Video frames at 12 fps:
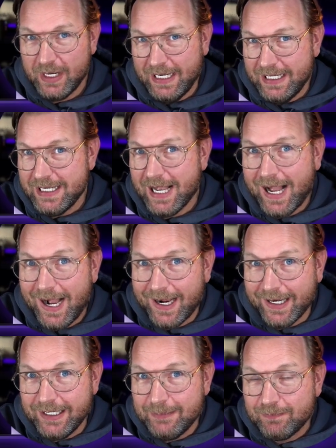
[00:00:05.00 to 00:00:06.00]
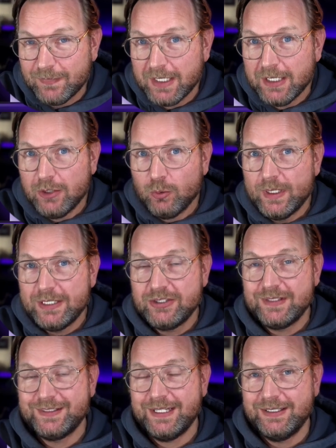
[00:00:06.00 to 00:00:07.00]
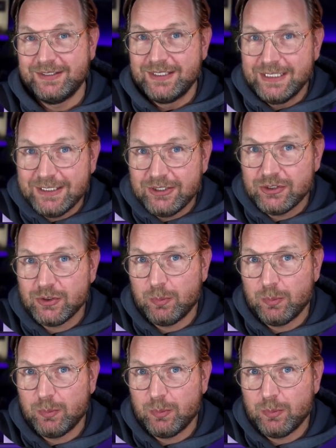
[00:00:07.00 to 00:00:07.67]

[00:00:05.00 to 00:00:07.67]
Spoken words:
AI, which is a digital